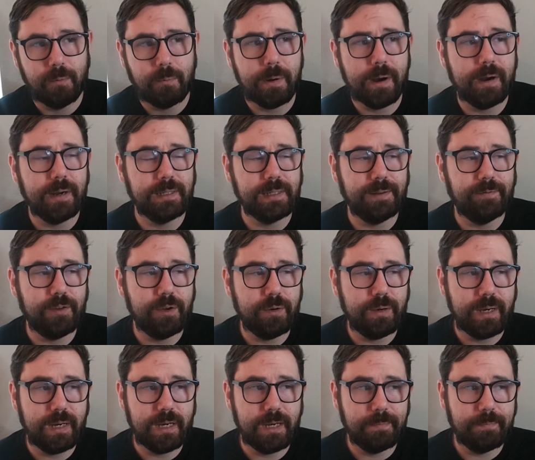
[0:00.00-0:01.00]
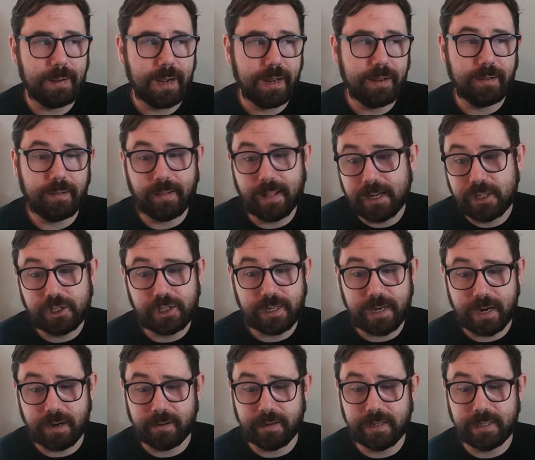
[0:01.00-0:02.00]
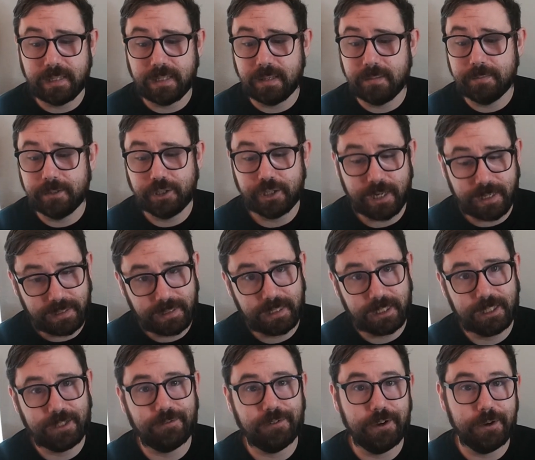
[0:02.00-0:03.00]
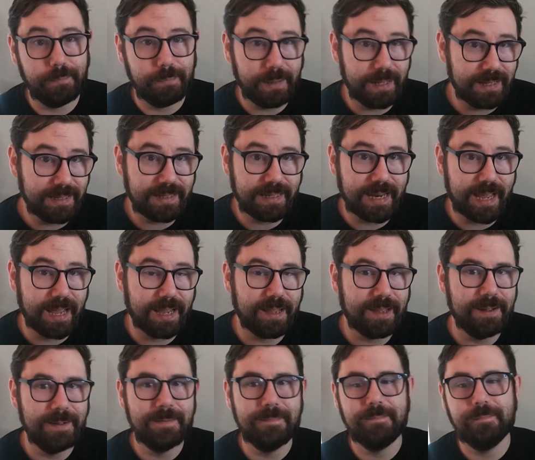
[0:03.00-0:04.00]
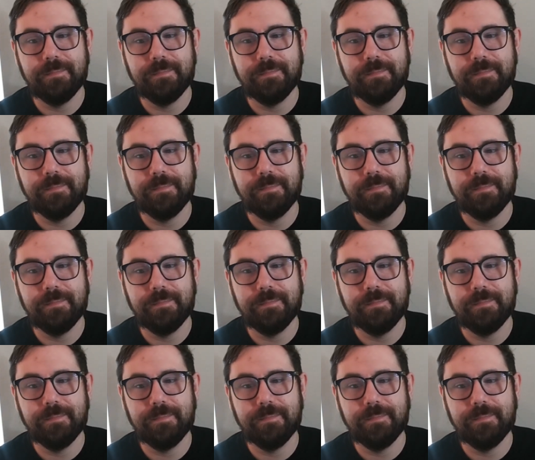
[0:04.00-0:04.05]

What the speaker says: Whereas if you needed to buy the legendaries and the Majestics for your Blitz deck,